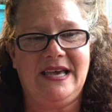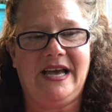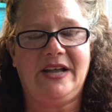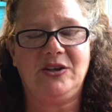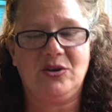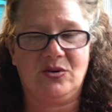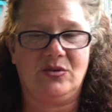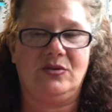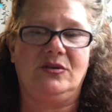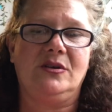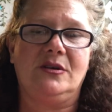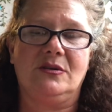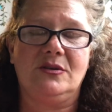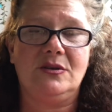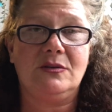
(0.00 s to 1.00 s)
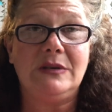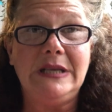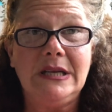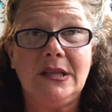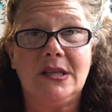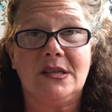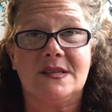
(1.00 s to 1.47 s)
and you need
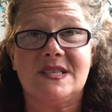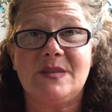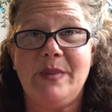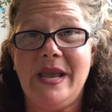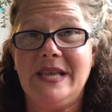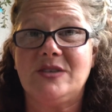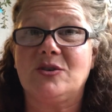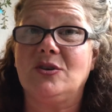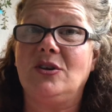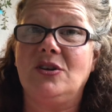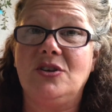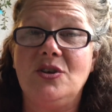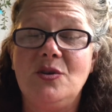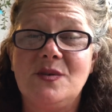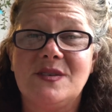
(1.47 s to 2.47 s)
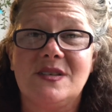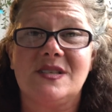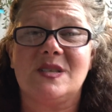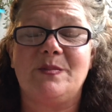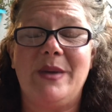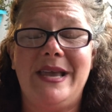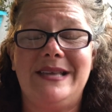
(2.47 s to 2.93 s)
a little space, or you're used to
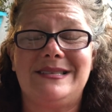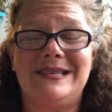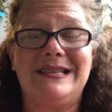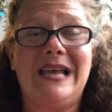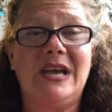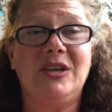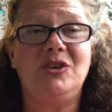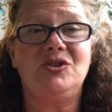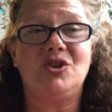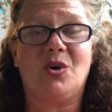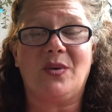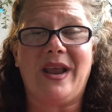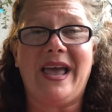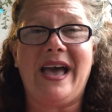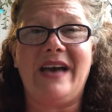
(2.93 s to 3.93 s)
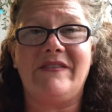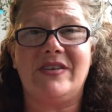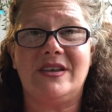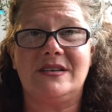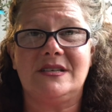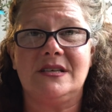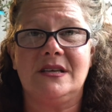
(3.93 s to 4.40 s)
space and now you don't have
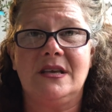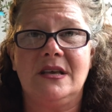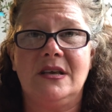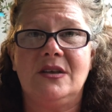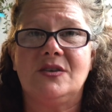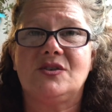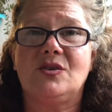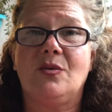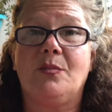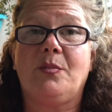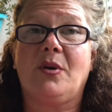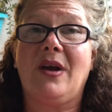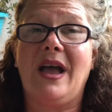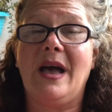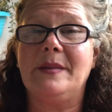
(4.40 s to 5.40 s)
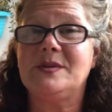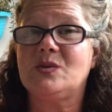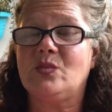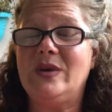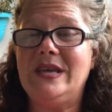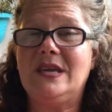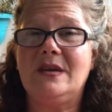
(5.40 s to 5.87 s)
it. So perhaps
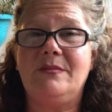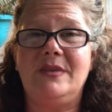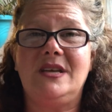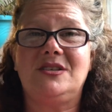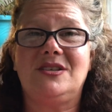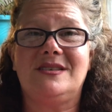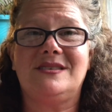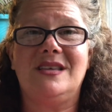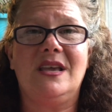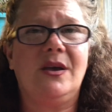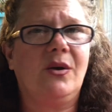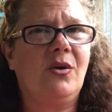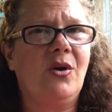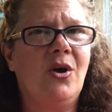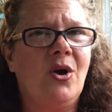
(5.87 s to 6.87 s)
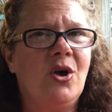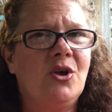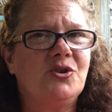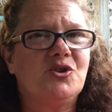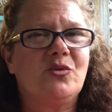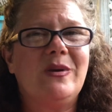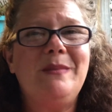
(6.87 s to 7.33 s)
recommit
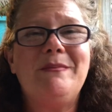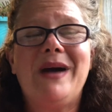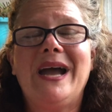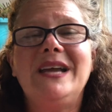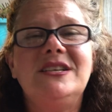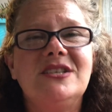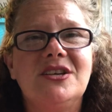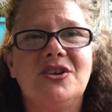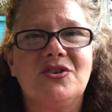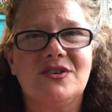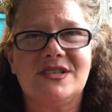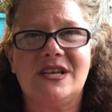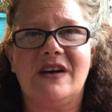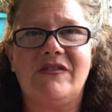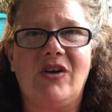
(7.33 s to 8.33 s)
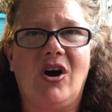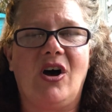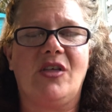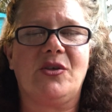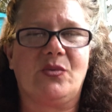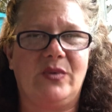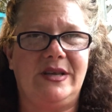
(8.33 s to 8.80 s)
to reminding yourself all
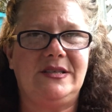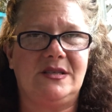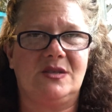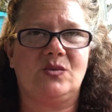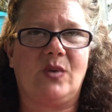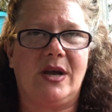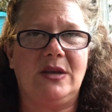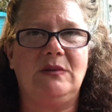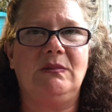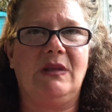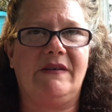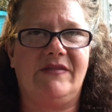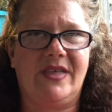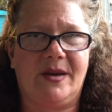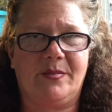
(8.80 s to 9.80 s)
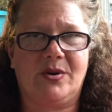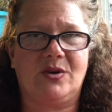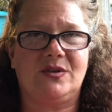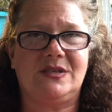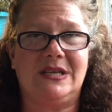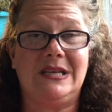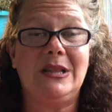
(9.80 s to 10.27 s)
the reasons why you love that
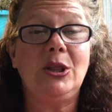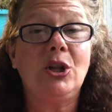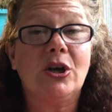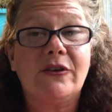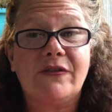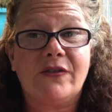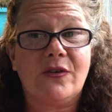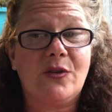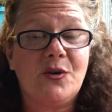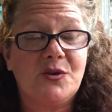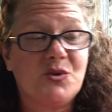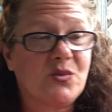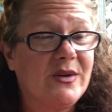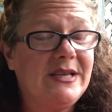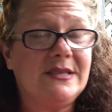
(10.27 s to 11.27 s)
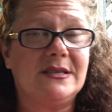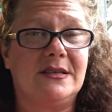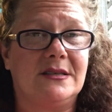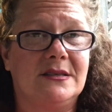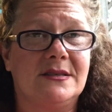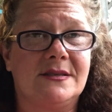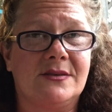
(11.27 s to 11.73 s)
person. Look for those
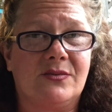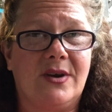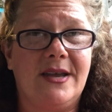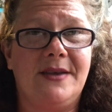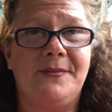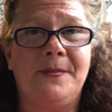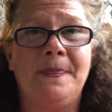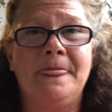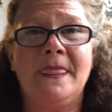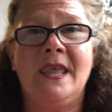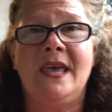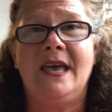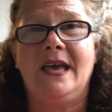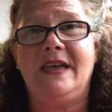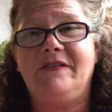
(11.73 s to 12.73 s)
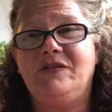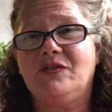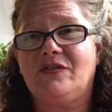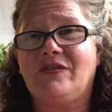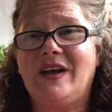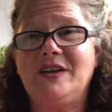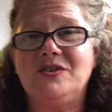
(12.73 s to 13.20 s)
reasons, right? If you
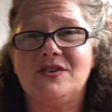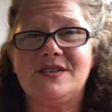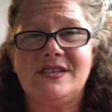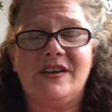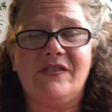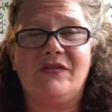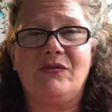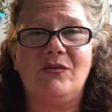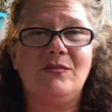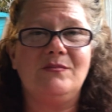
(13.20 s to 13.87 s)
find yourself